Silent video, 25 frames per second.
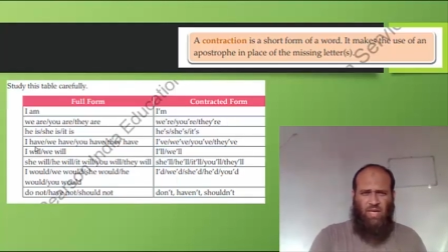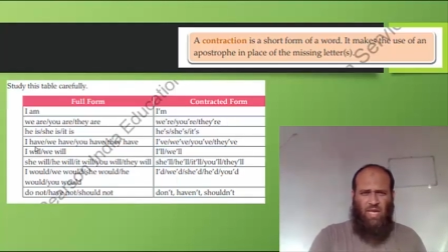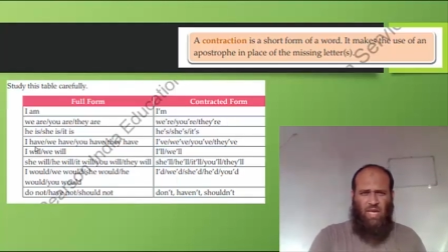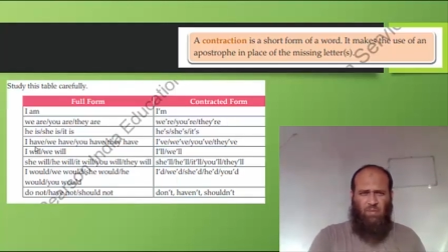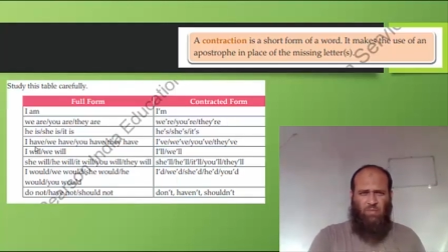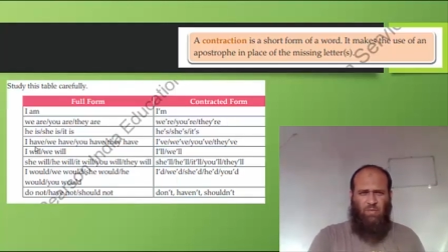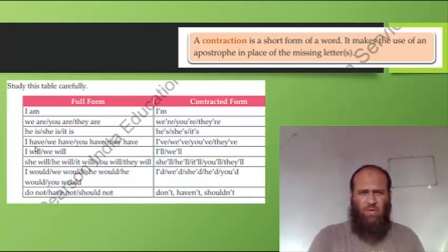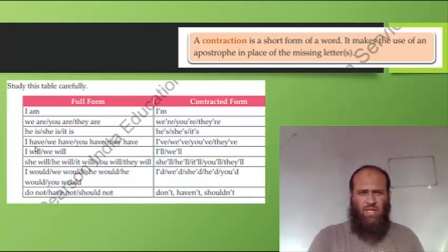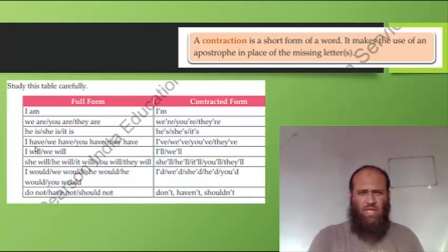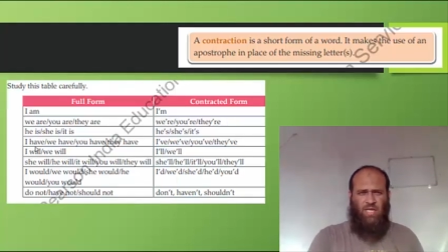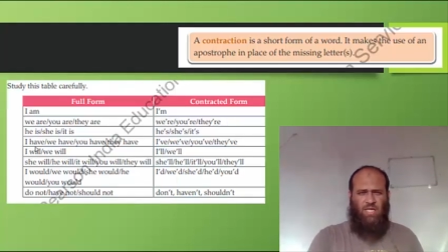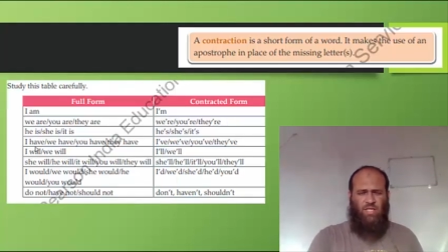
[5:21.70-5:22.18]

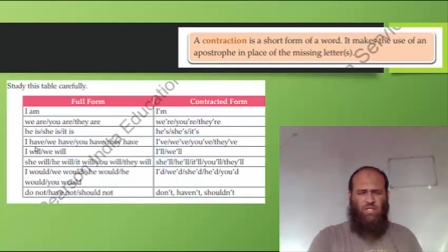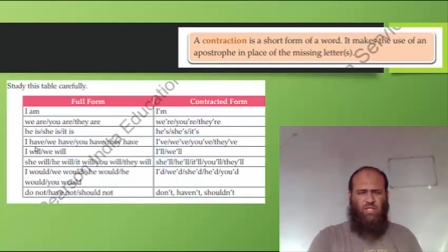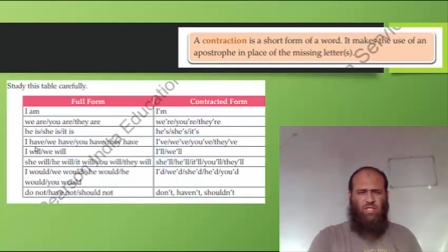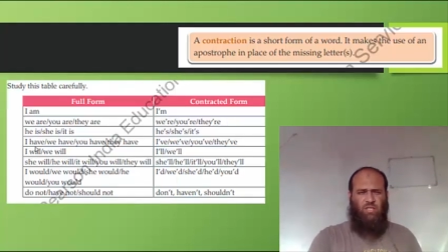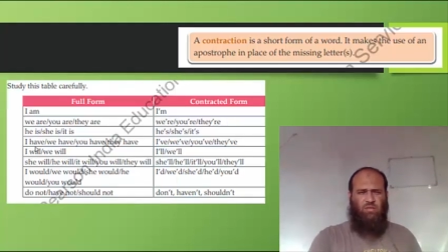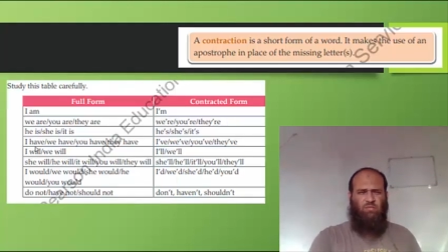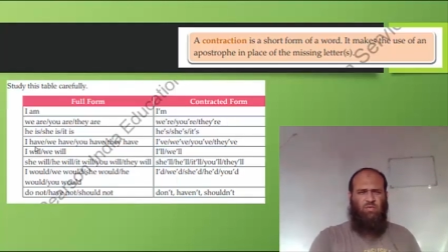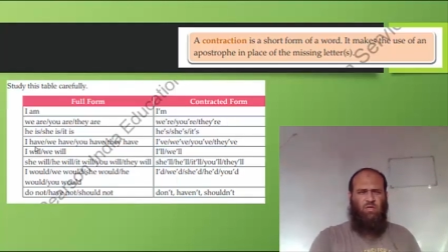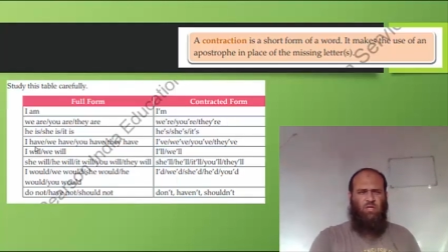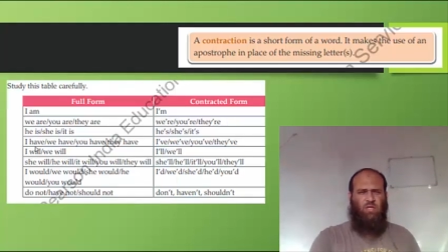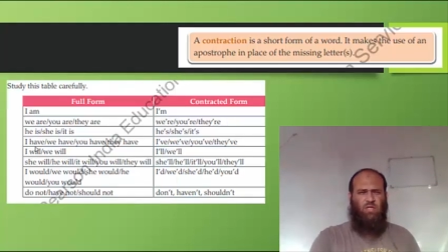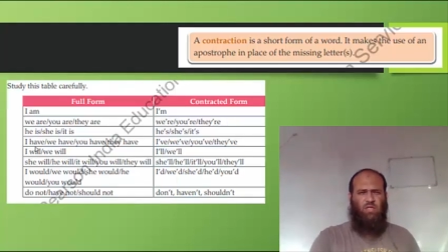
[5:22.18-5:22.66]

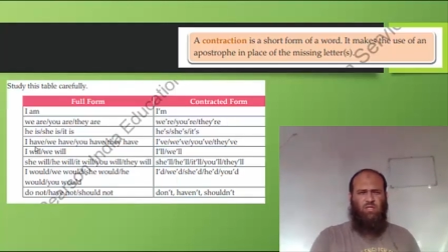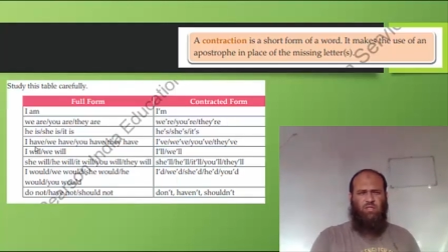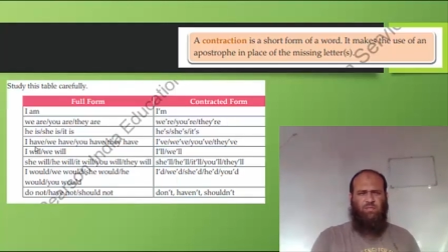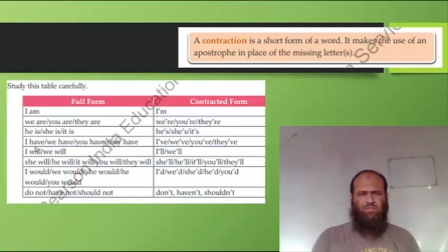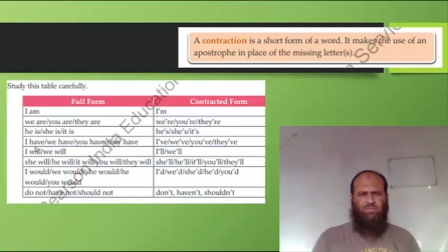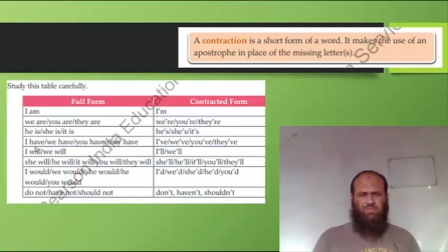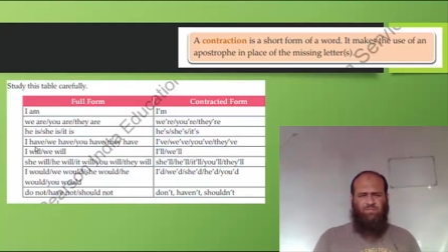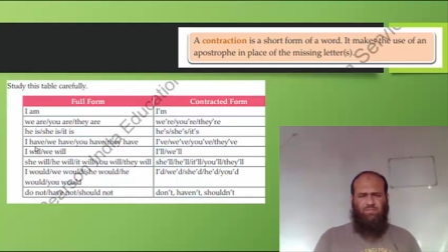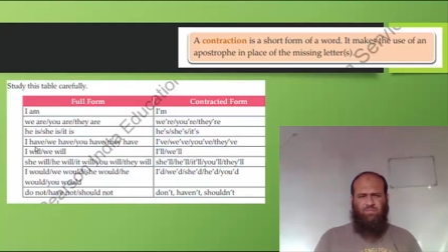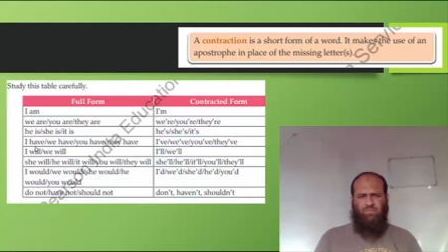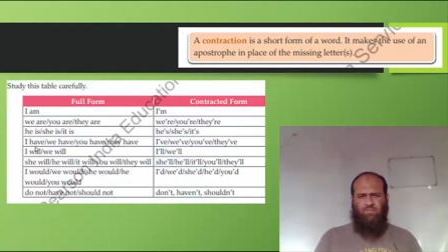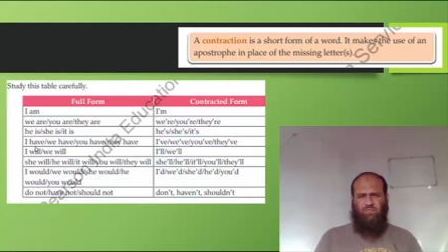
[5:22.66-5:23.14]
application book.
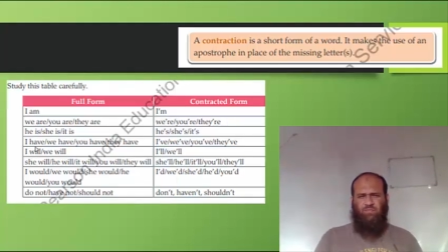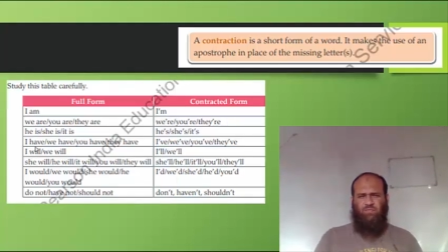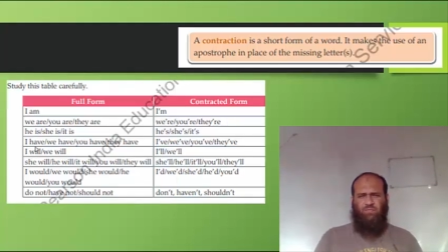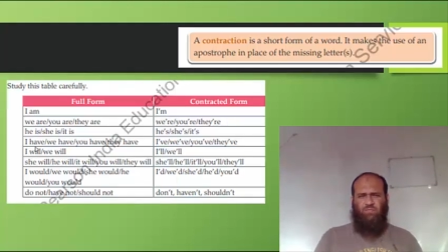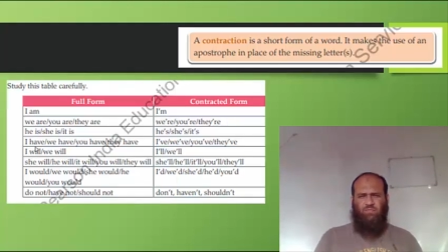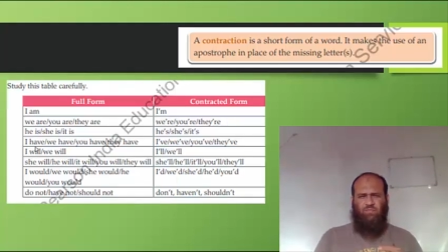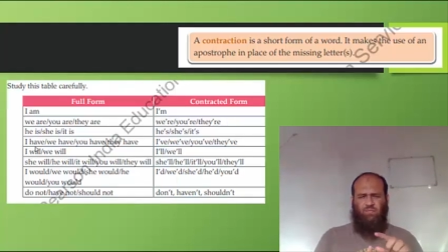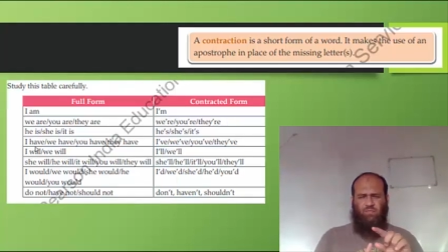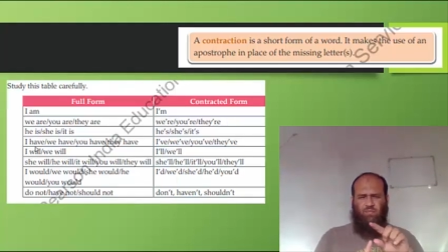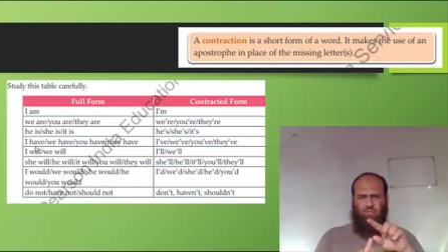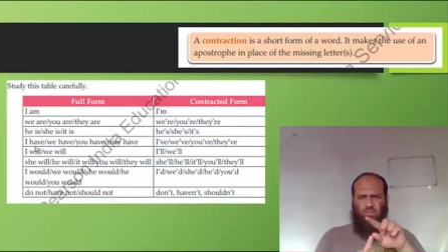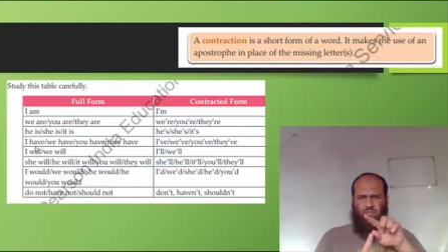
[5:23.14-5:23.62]

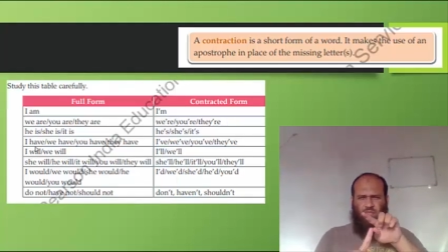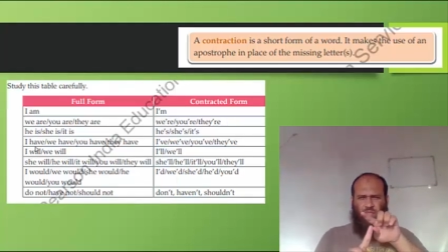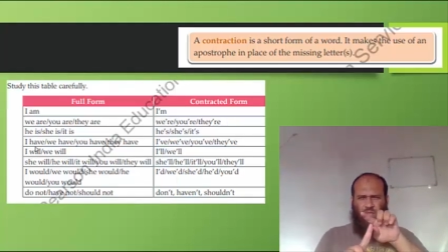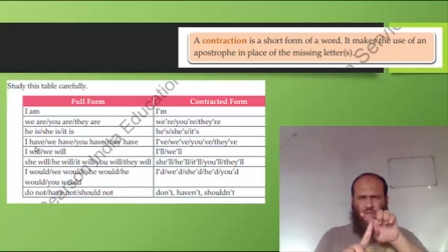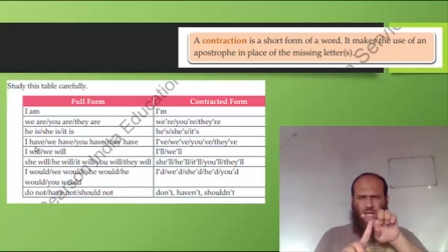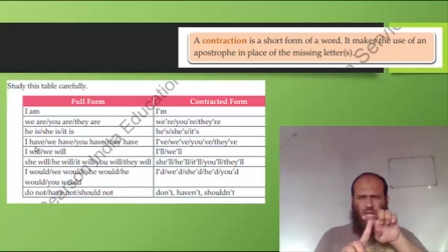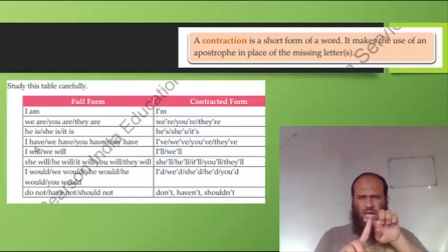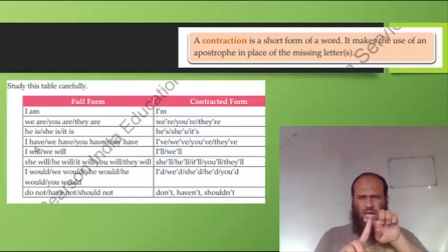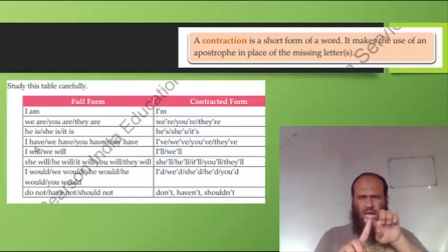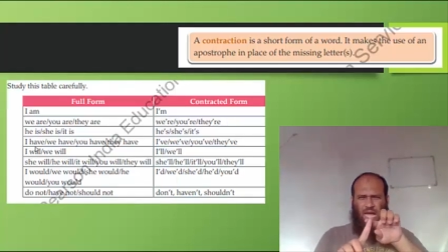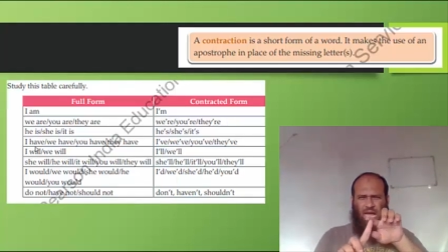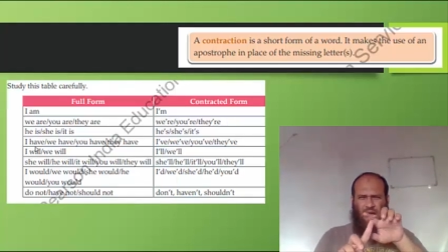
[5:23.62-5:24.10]

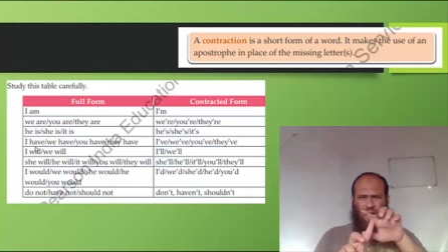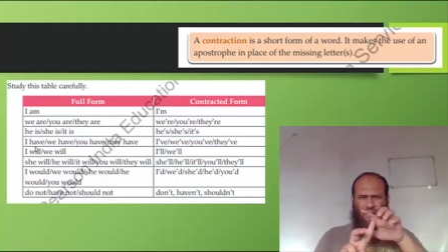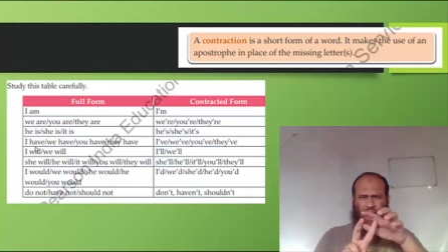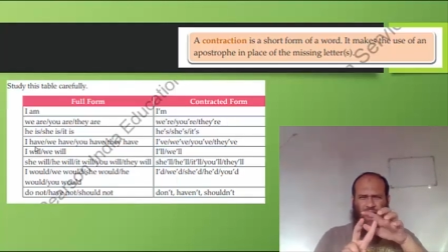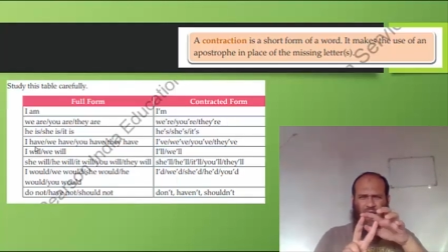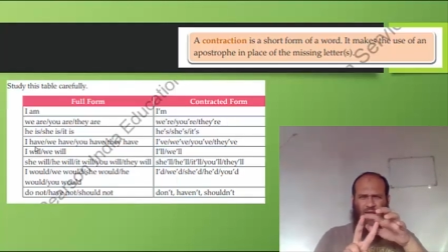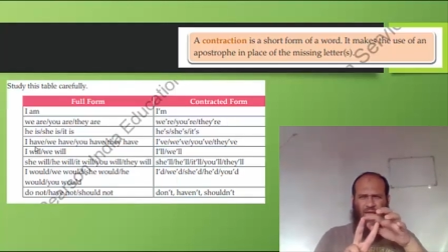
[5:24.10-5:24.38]
I